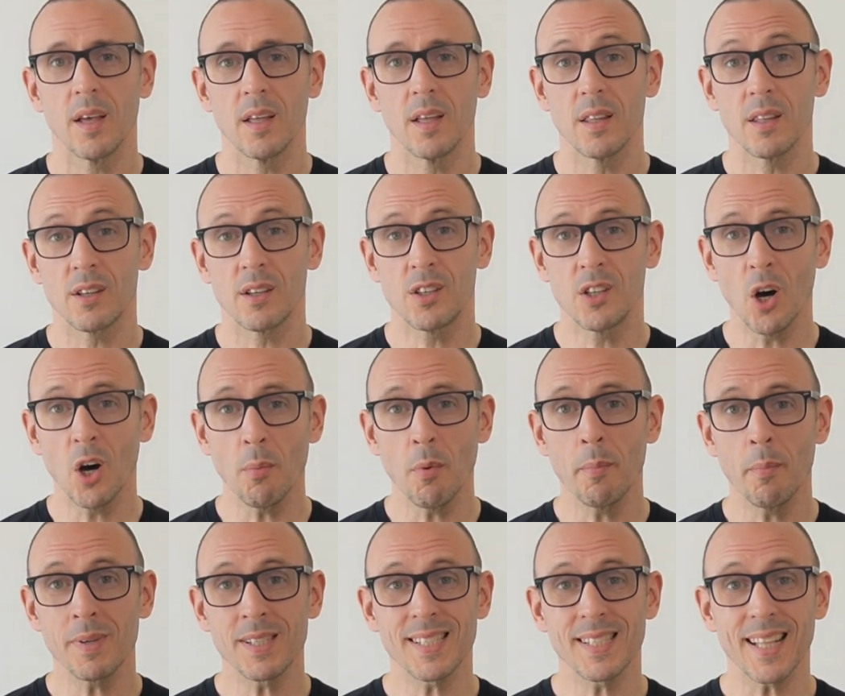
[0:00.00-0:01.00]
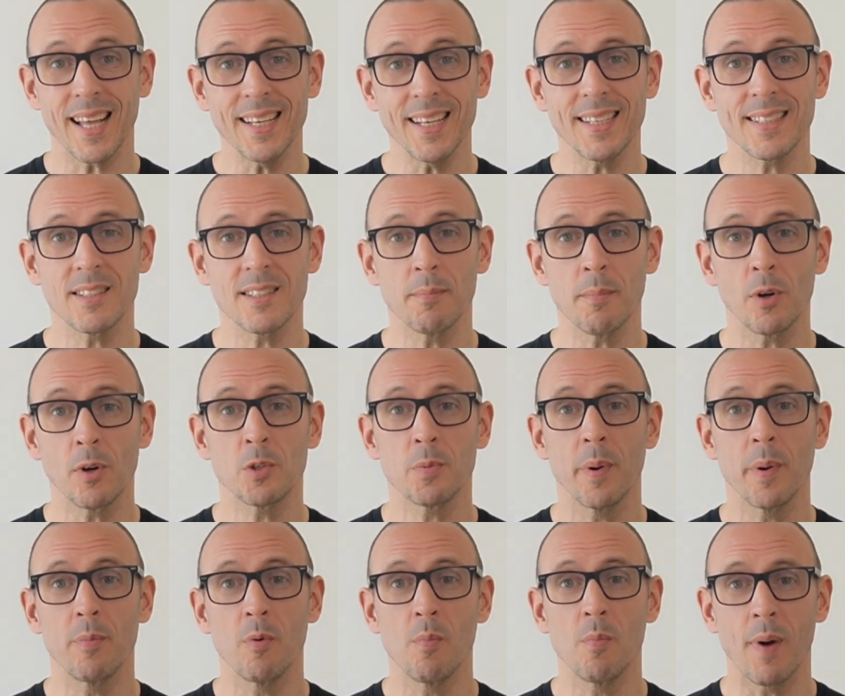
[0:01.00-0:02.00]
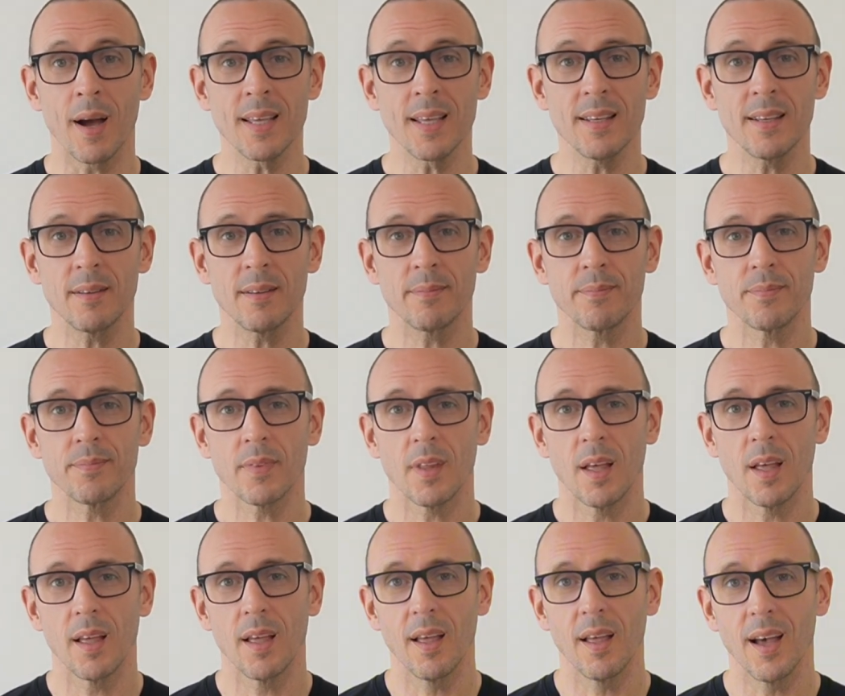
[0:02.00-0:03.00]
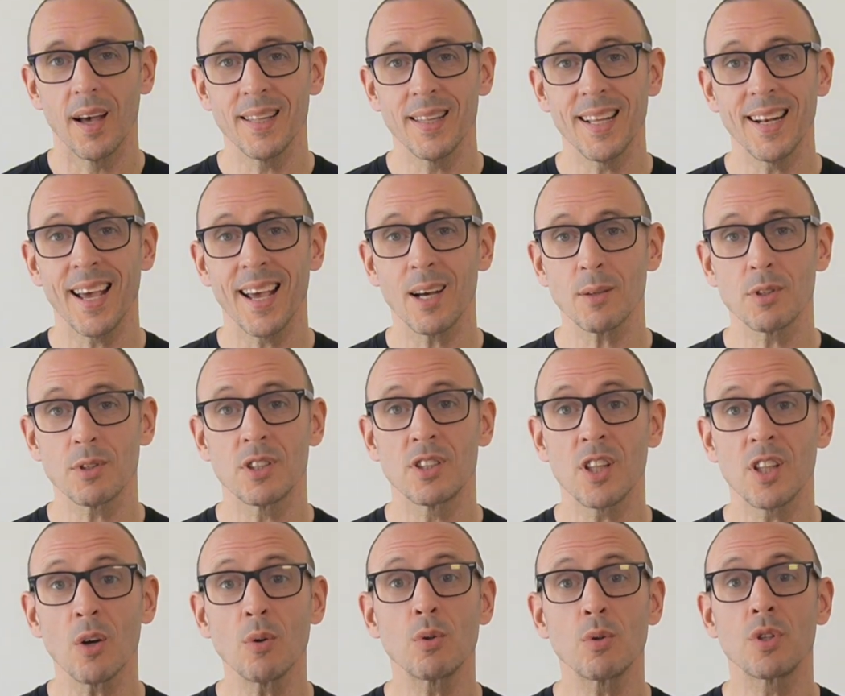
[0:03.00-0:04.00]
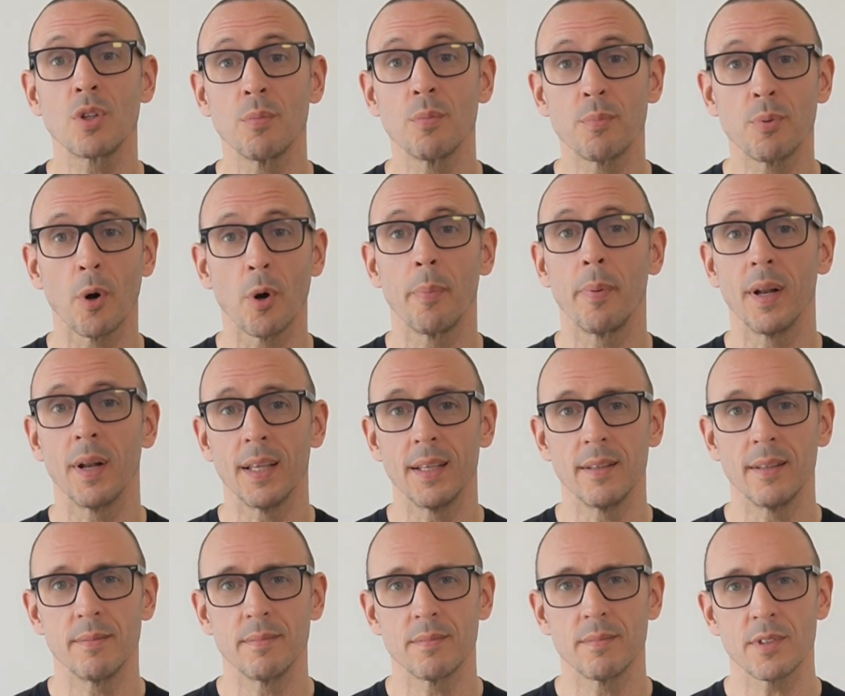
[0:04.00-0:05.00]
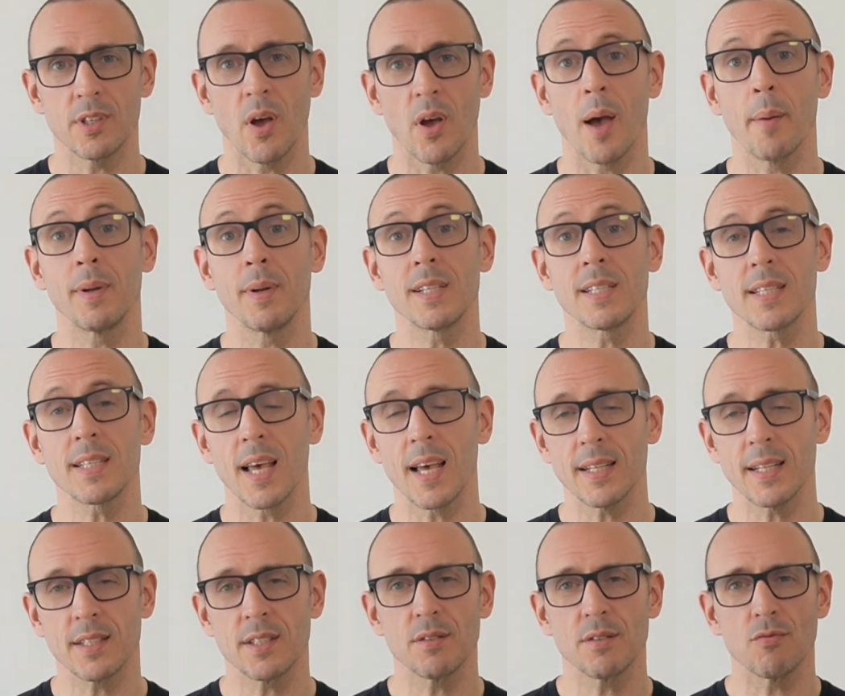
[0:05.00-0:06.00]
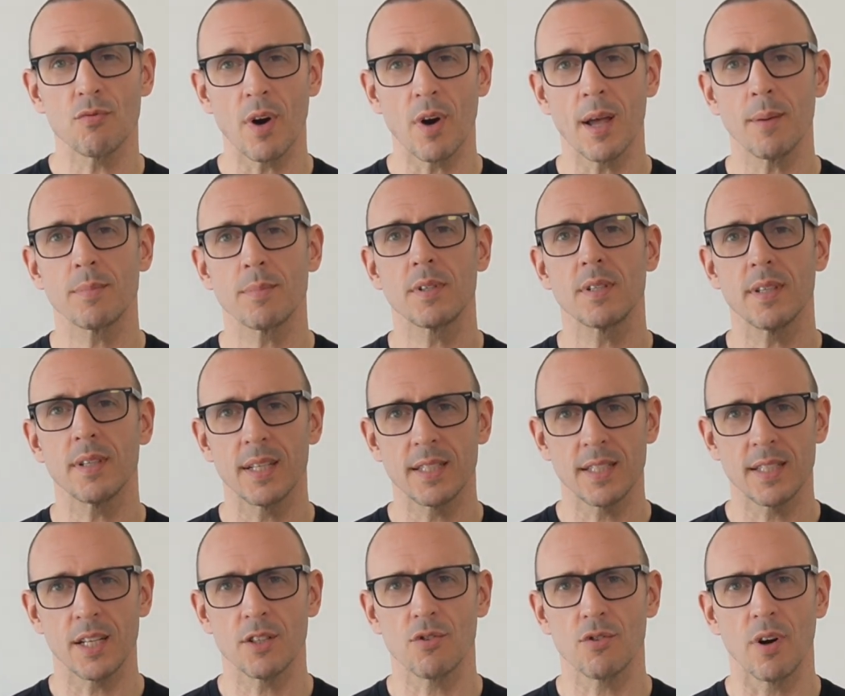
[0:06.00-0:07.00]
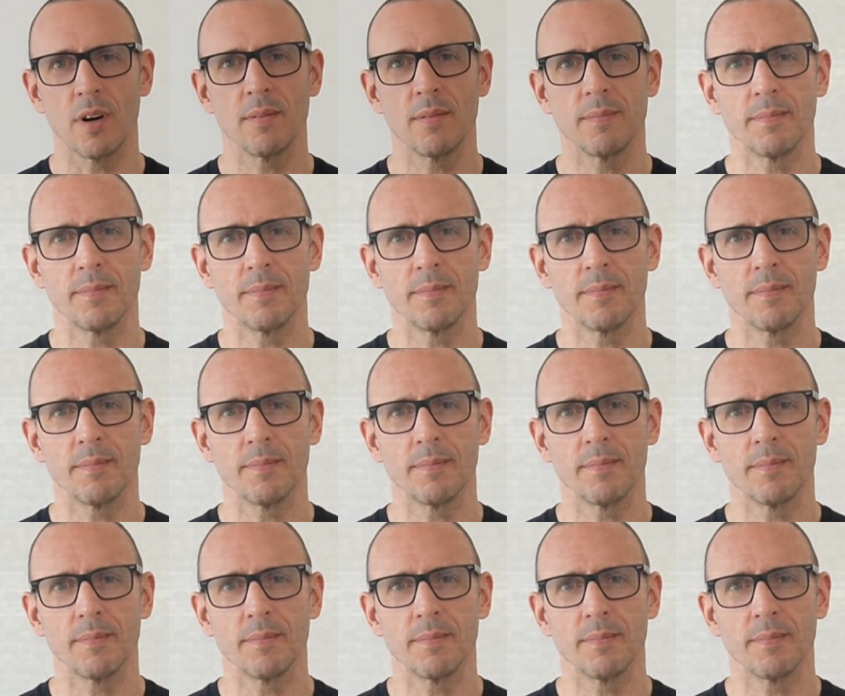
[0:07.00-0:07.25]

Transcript: the common mistakes that most people make, and then how to dose them properly. So how many sets, reps, etc.